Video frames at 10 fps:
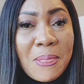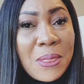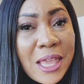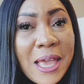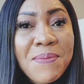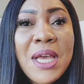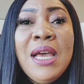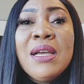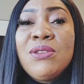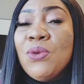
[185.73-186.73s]
Okay?
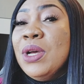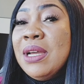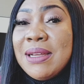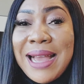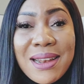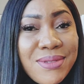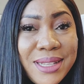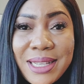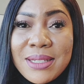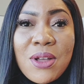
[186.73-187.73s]
So
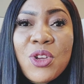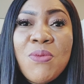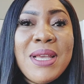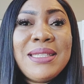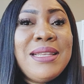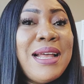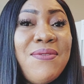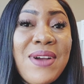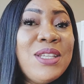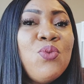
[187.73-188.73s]
gathering these documents in
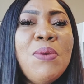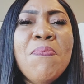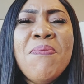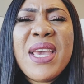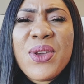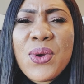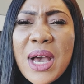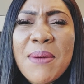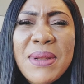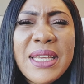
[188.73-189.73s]
advance will make
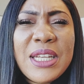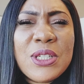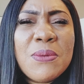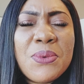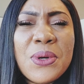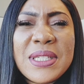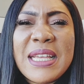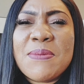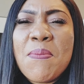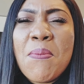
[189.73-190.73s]
your application
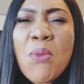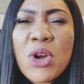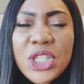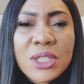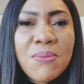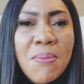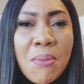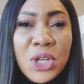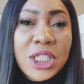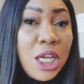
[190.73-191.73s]
process much
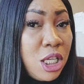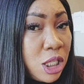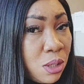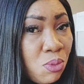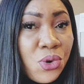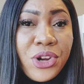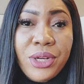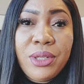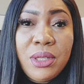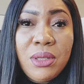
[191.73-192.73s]

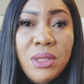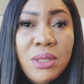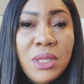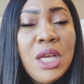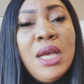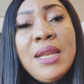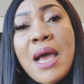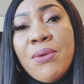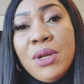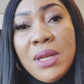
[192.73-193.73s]
smoother.
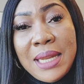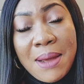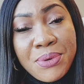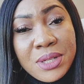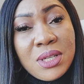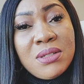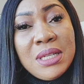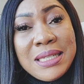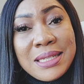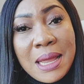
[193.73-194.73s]
Now, that brings us
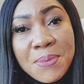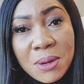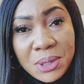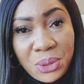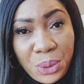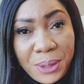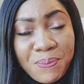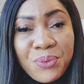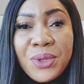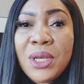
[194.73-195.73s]
to step number 3,
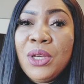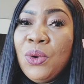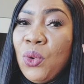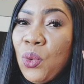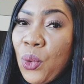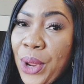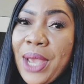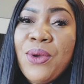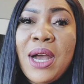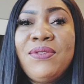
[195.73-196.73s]

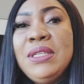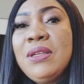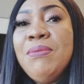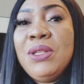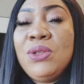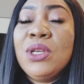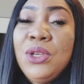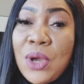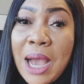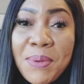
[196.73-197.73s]
where you have to submit
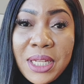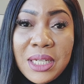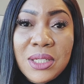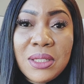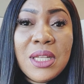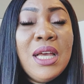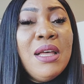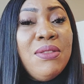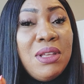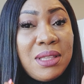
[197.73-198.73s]
your application.
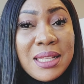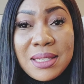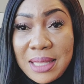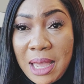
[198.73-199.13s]
The third